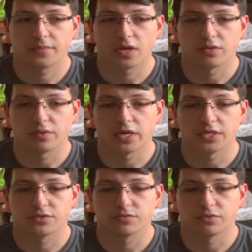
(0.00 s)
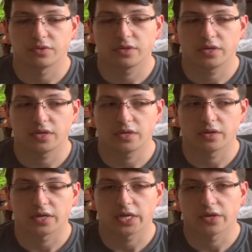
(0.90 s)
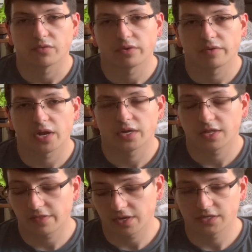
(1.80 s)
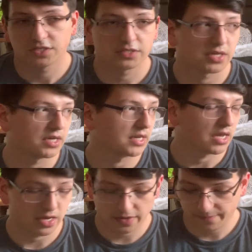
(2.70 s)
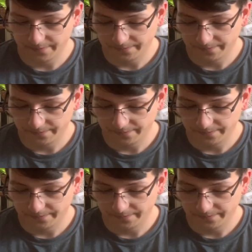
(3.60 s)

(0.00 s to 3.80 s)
Otherwise you're gonna get root rot and then it's just gonna die.